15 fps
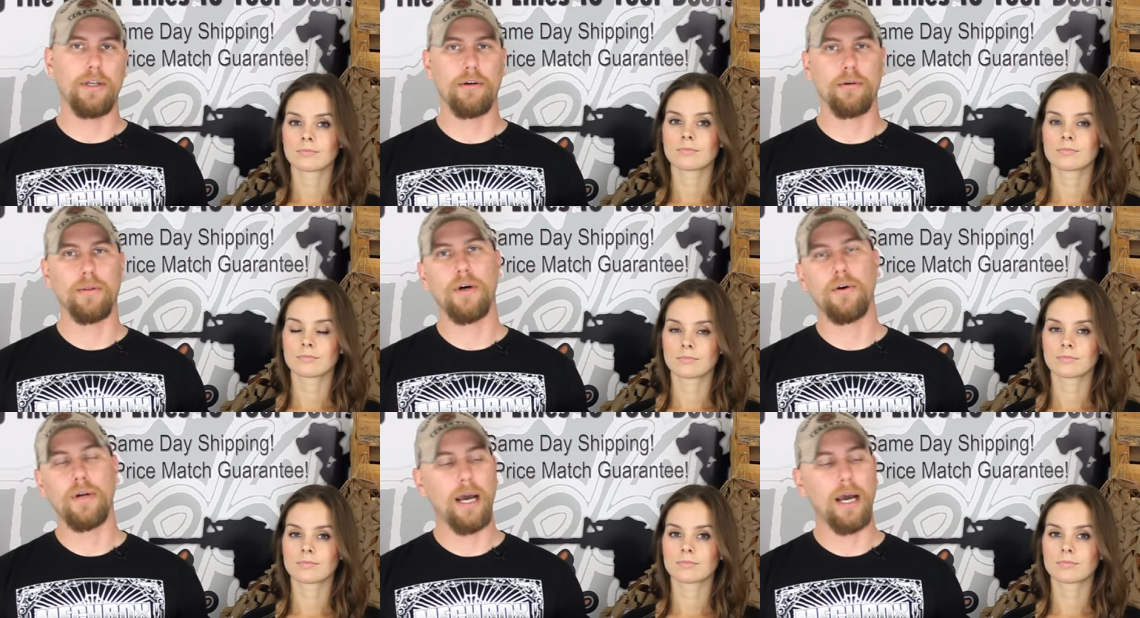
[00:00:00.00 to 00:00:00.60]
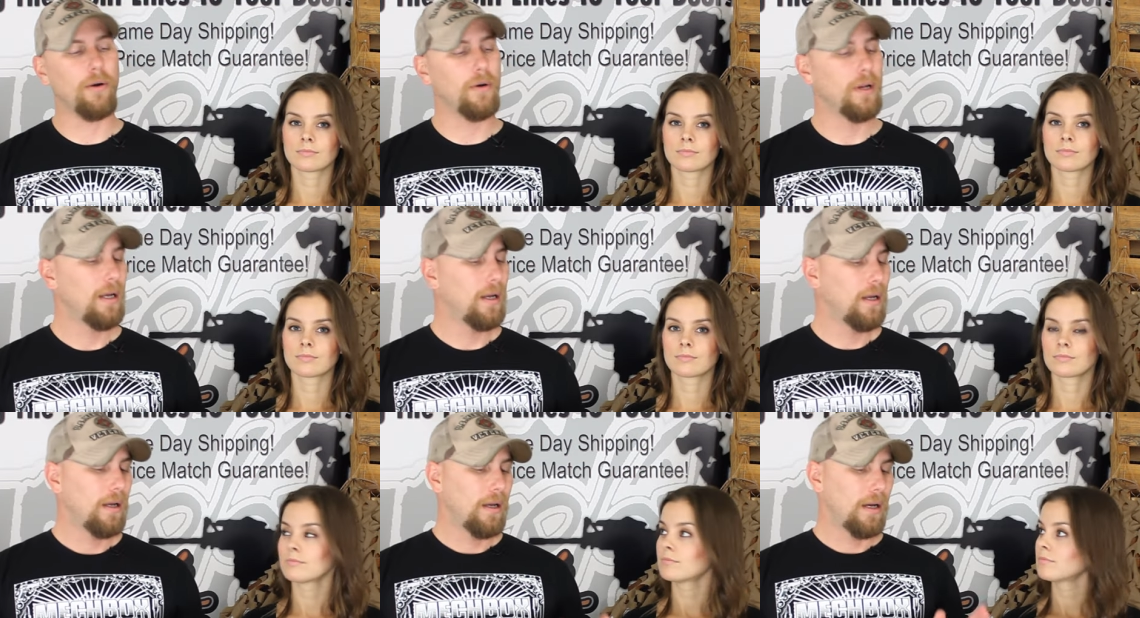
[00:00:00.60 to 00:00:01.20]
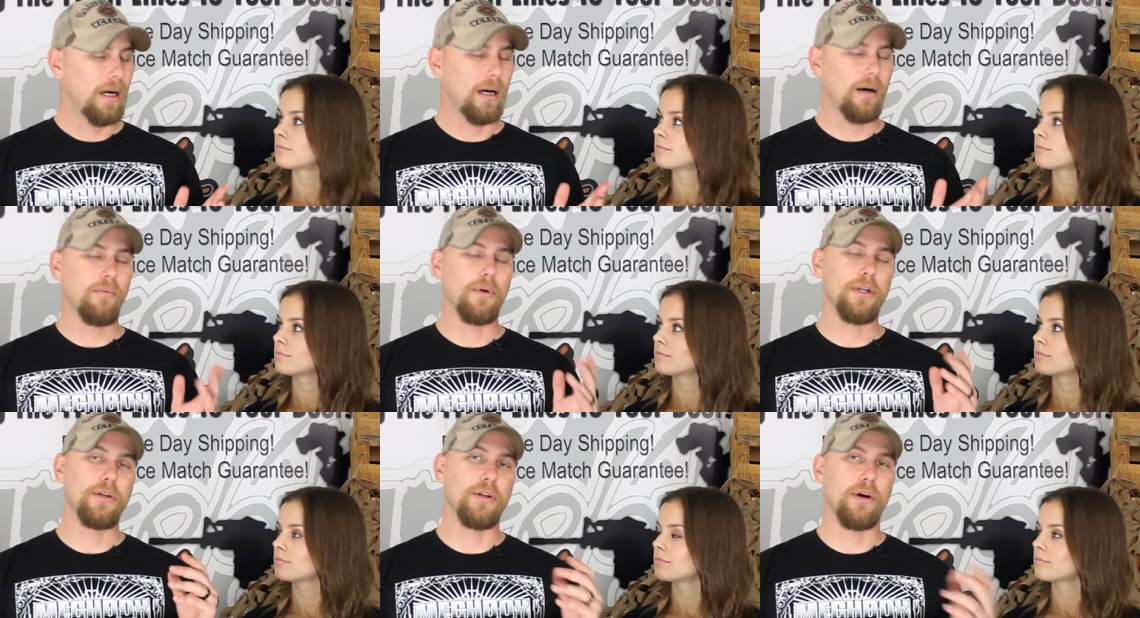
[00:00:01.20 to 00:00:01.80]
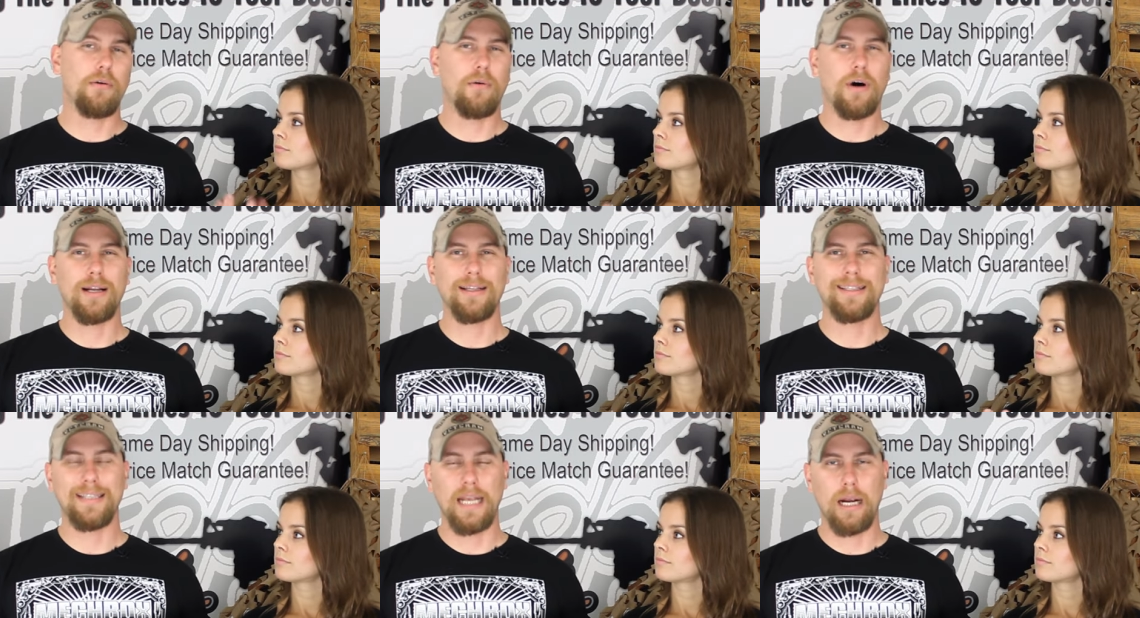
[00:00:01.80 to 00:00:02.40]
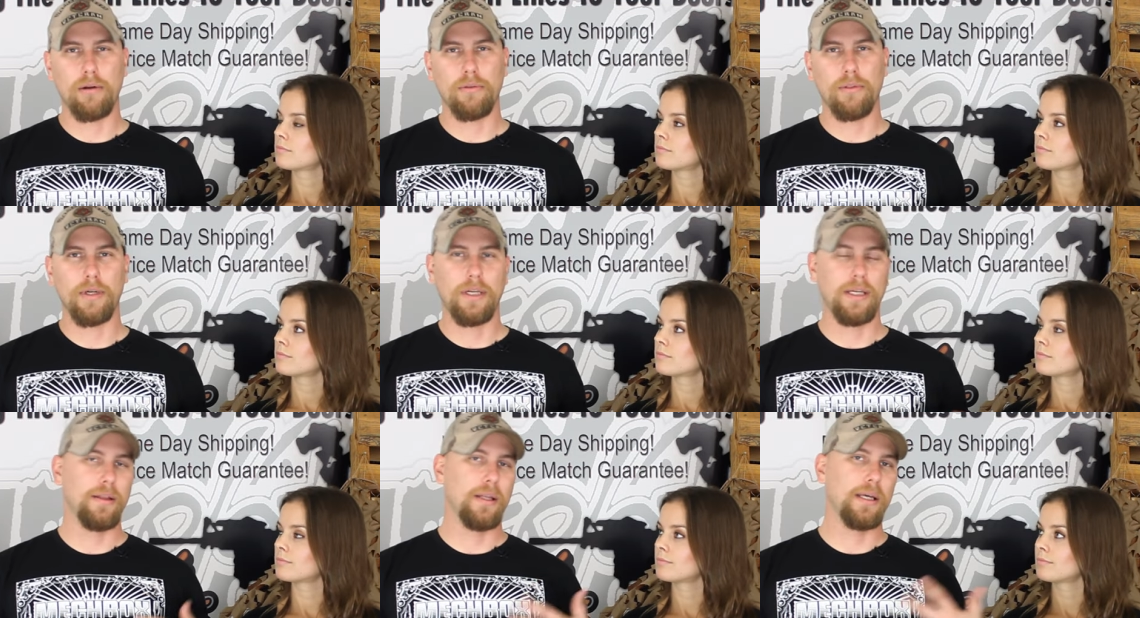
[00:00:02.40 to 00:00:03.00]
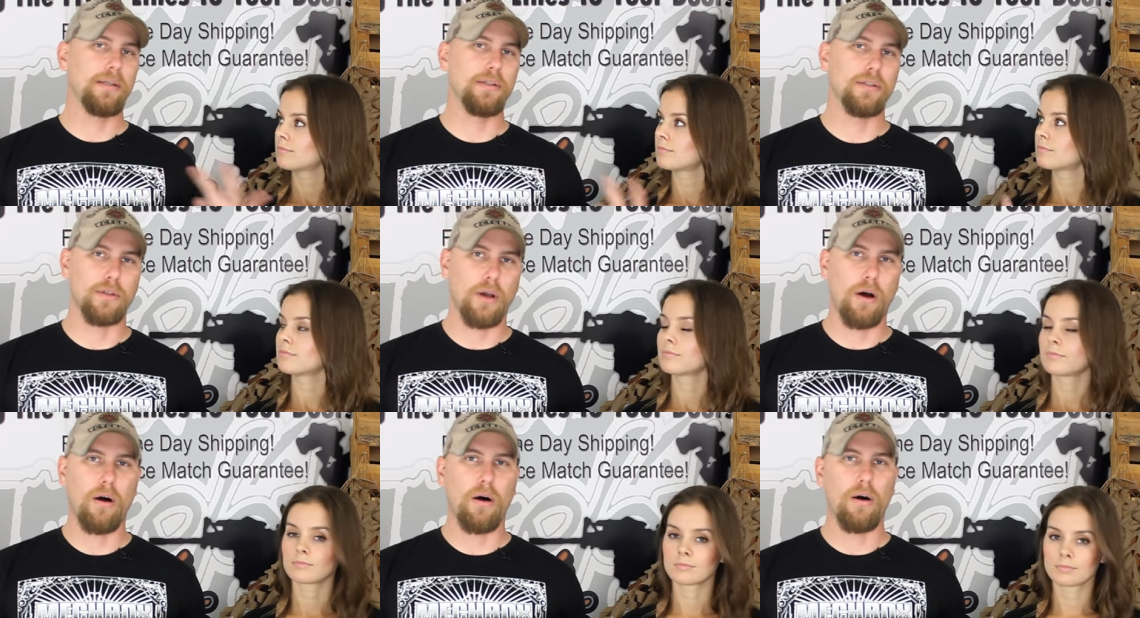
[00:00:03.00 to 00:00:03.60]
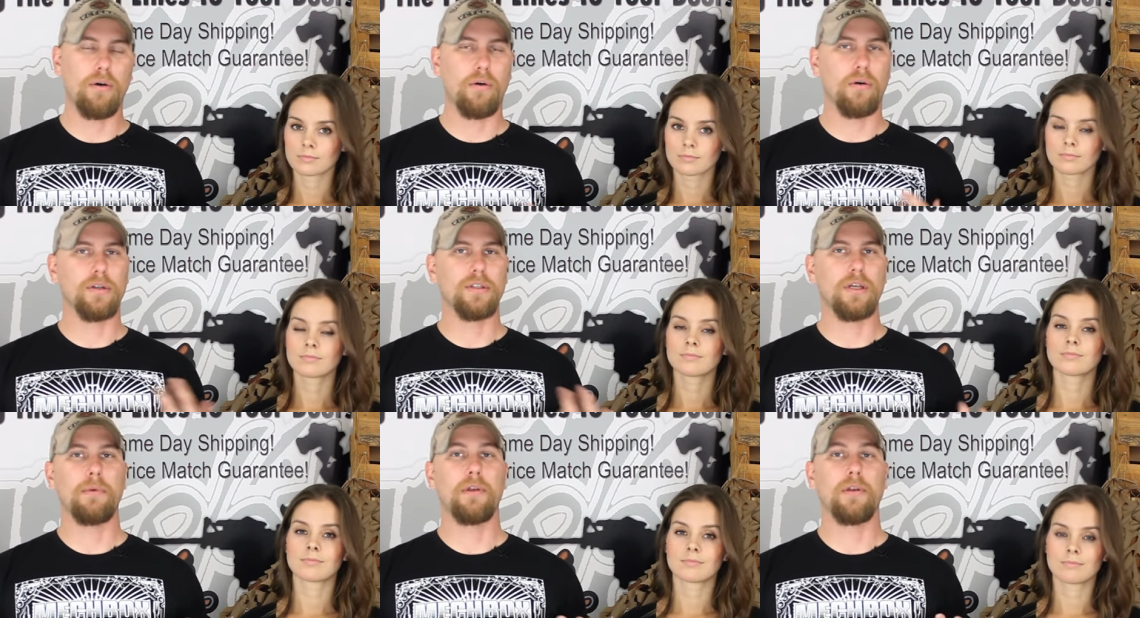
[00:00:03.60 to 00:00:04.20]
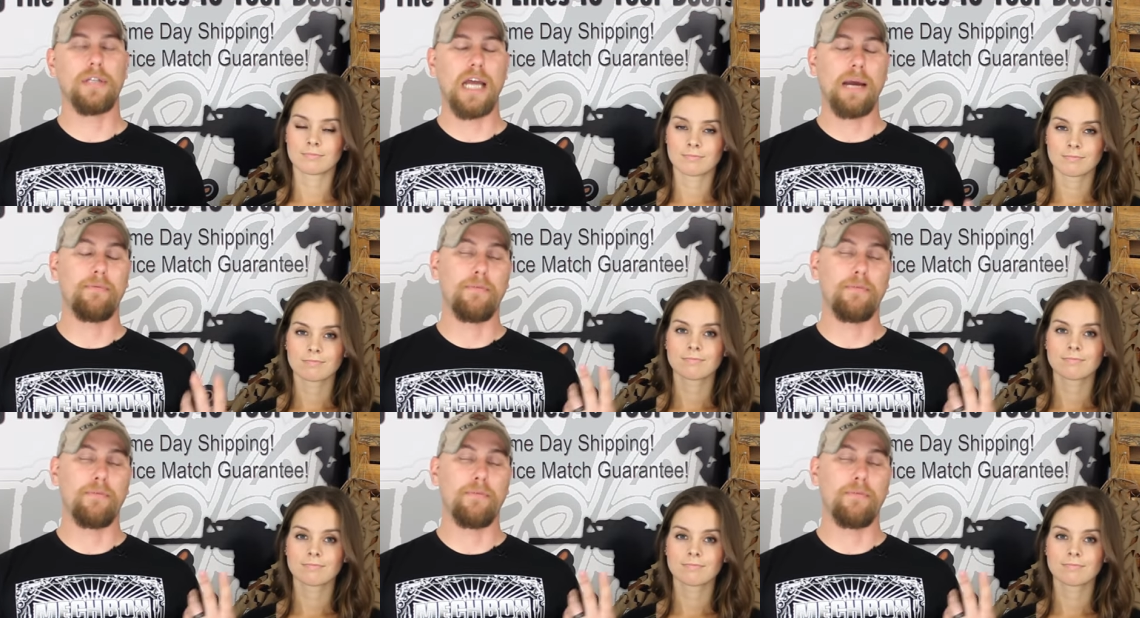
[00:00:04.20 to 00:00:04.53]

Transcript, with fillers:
Speaker 1: to your loadout. Uh, when you don't want a standard looking like SAW or some other type